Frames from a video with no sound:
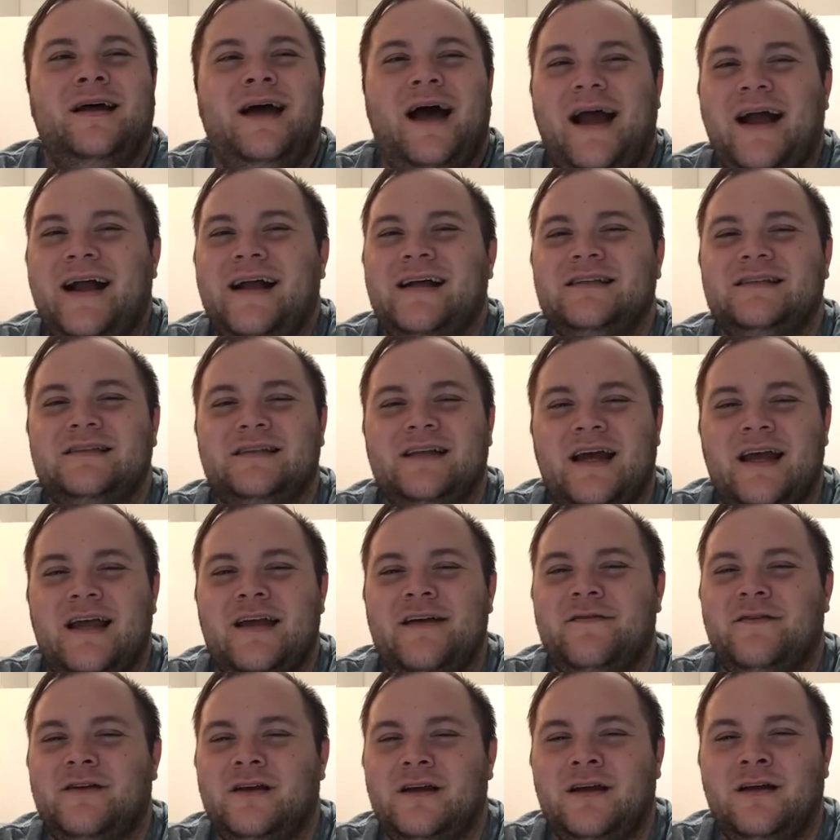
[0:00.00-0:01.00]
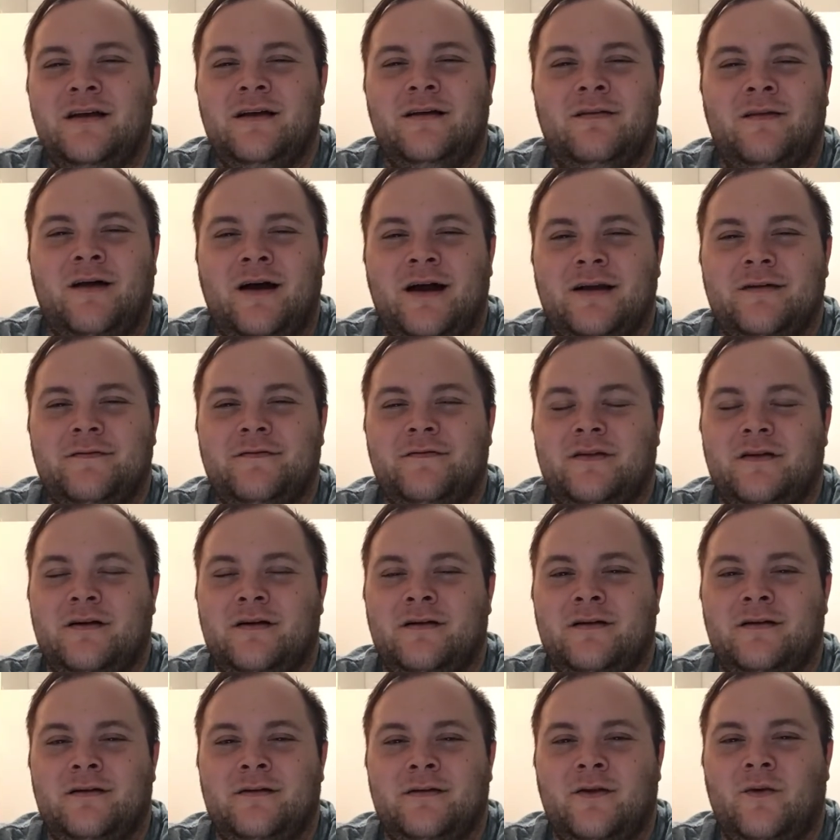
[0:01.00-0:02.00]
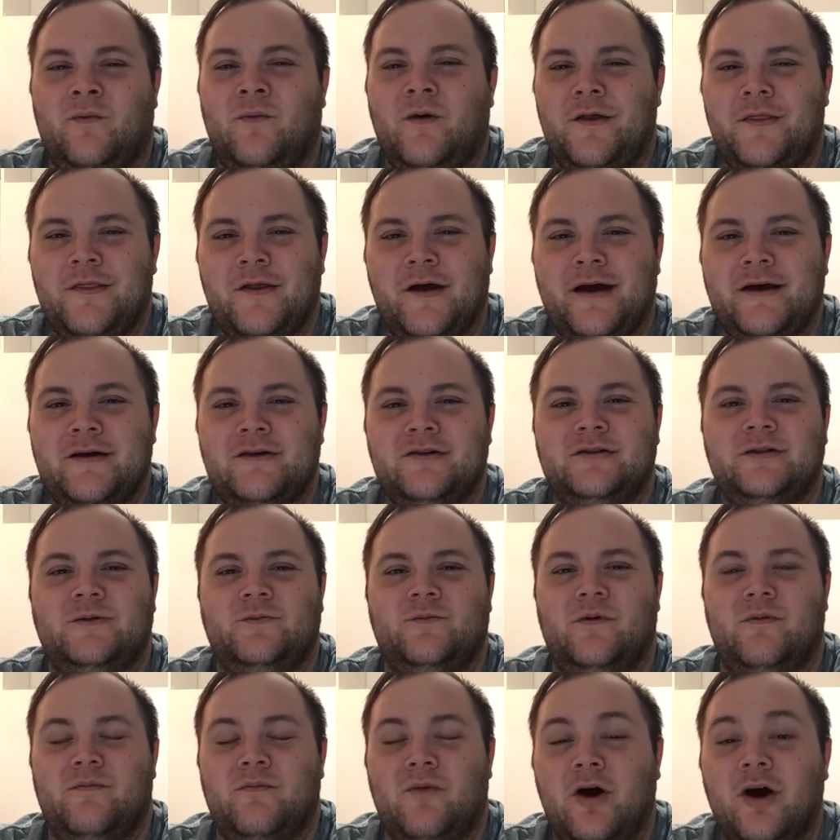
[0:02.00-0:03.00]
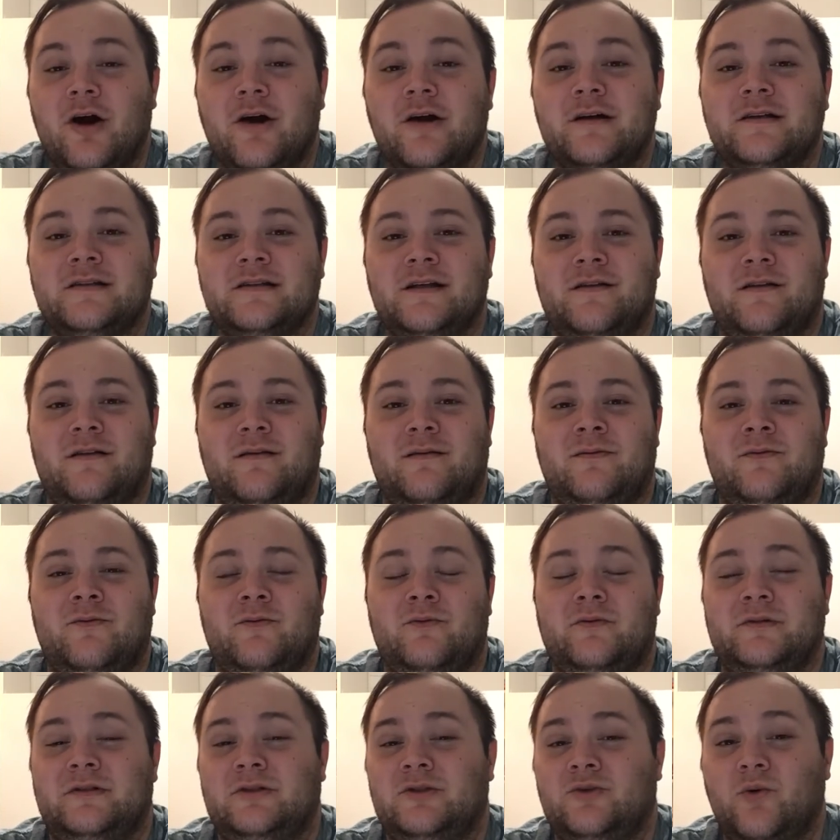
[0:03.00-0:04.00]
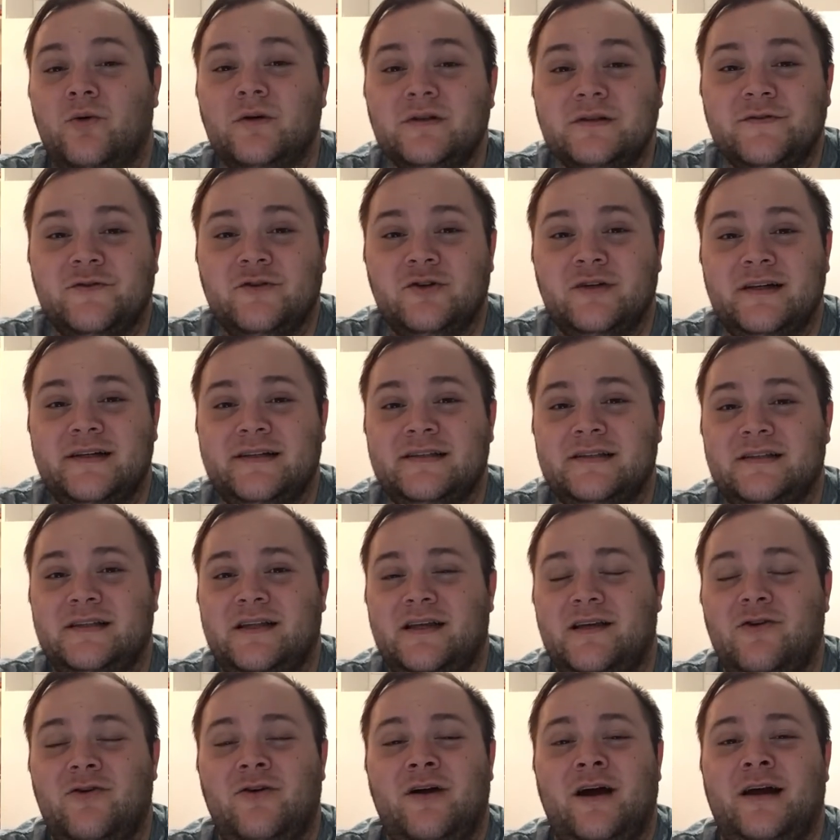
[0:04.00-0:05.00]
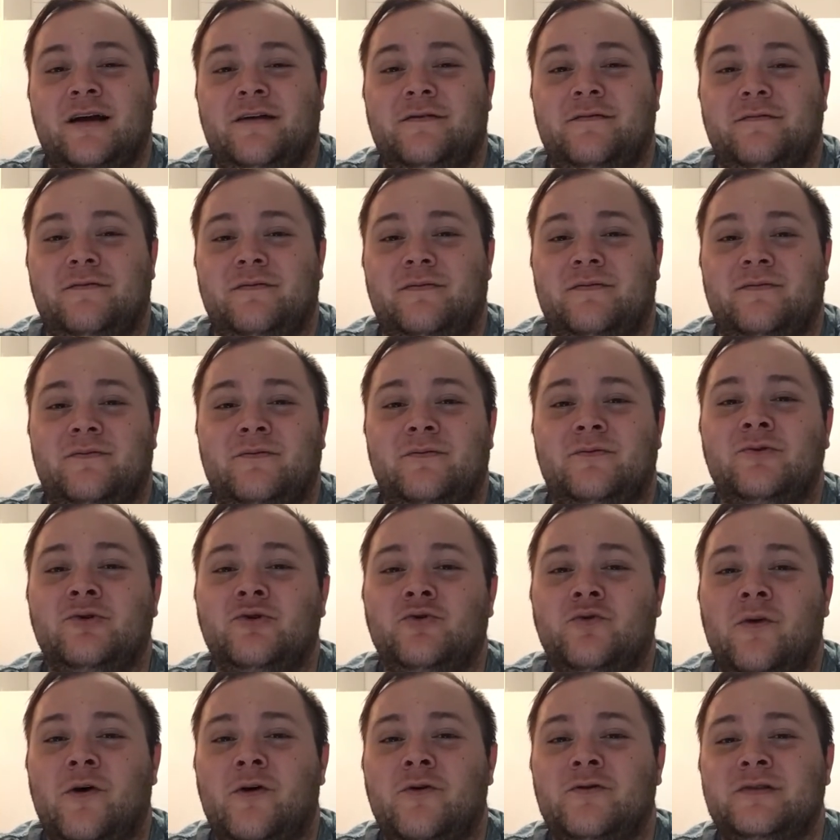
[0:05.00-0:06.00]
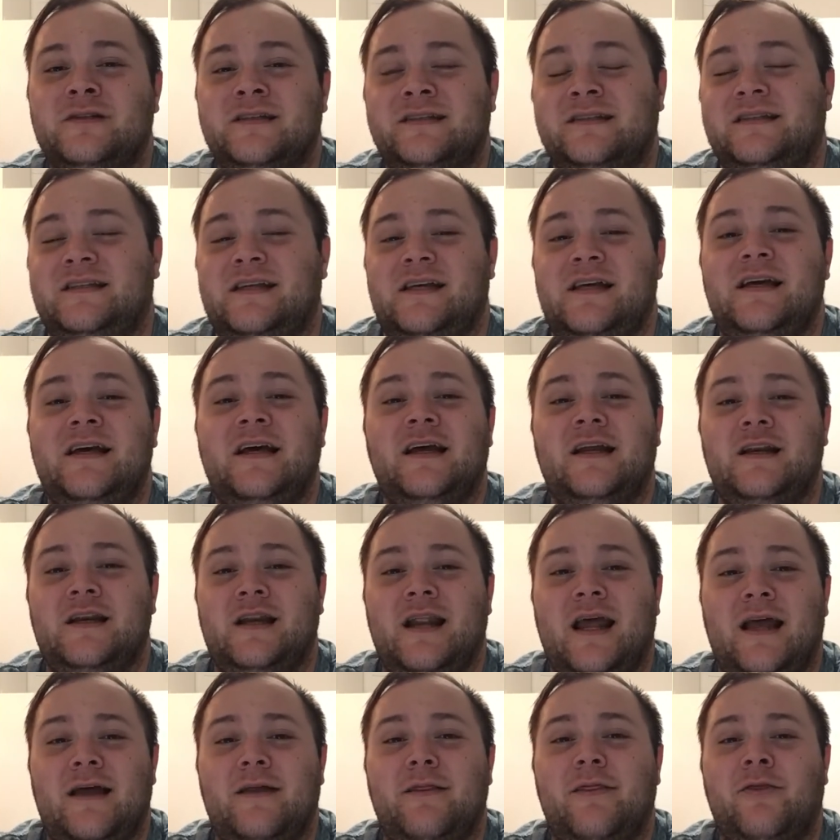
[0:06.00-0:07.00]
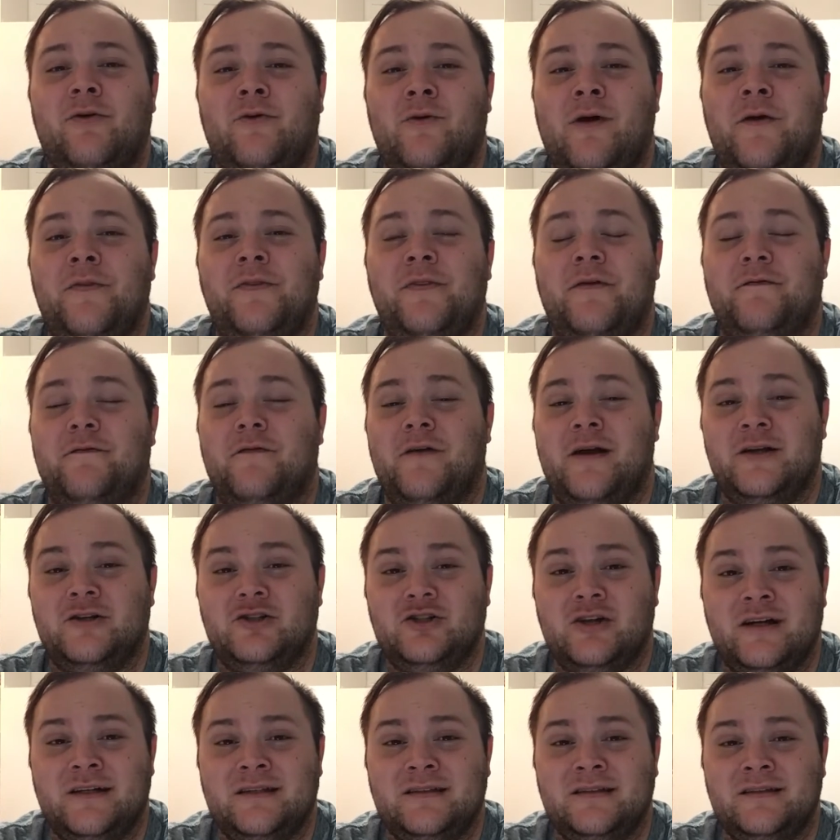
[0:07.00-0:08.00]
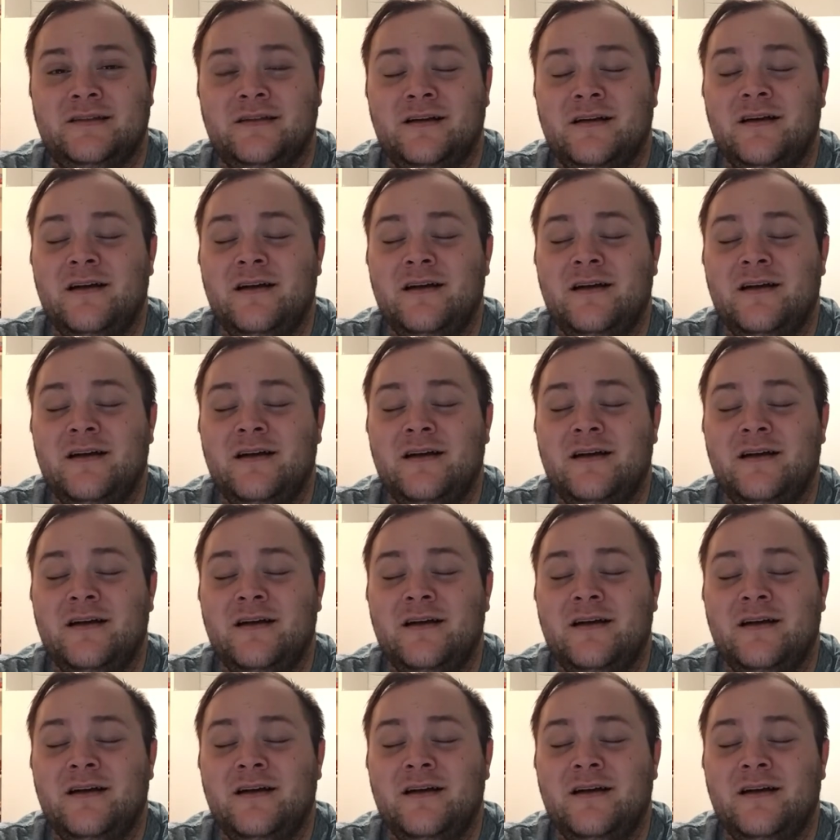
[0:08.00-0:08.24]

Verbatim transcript: I guess, naivety, a lot of the one-liners and remarks and all the resourcefulness that you kind of grow to see in Nate throughout the franchise.